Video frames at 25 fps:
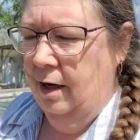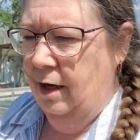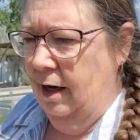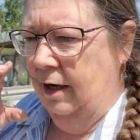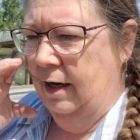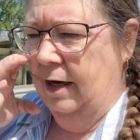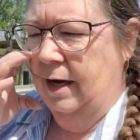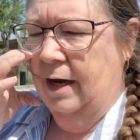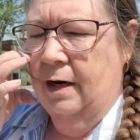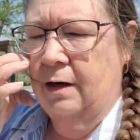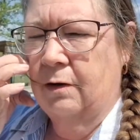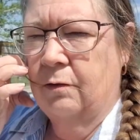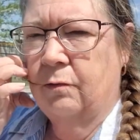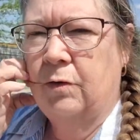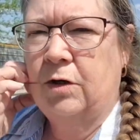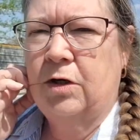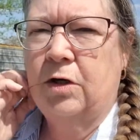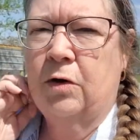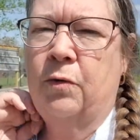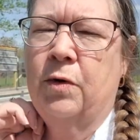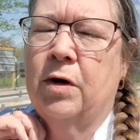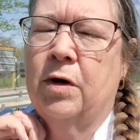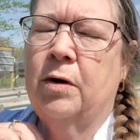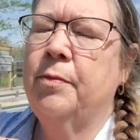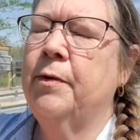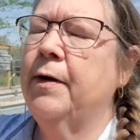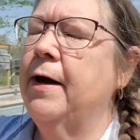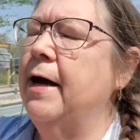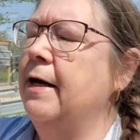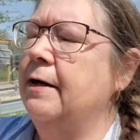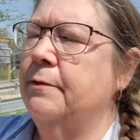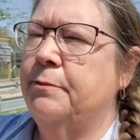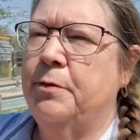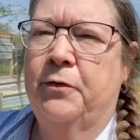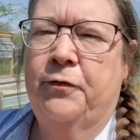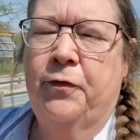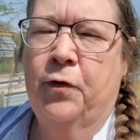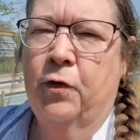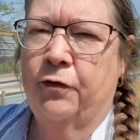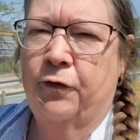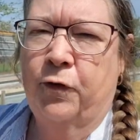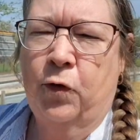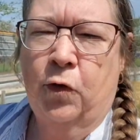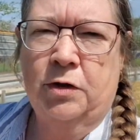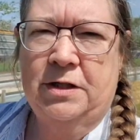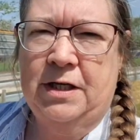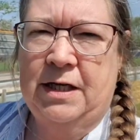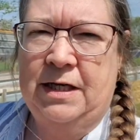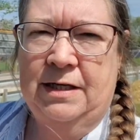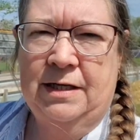Again, we don't want to plant it before
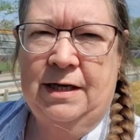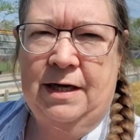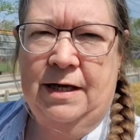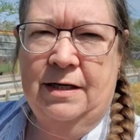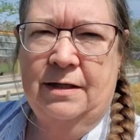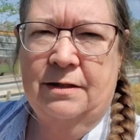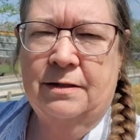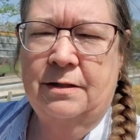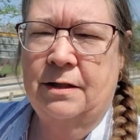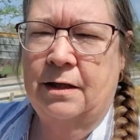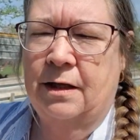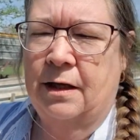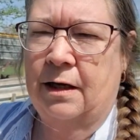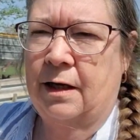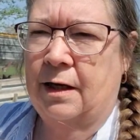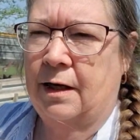14 days,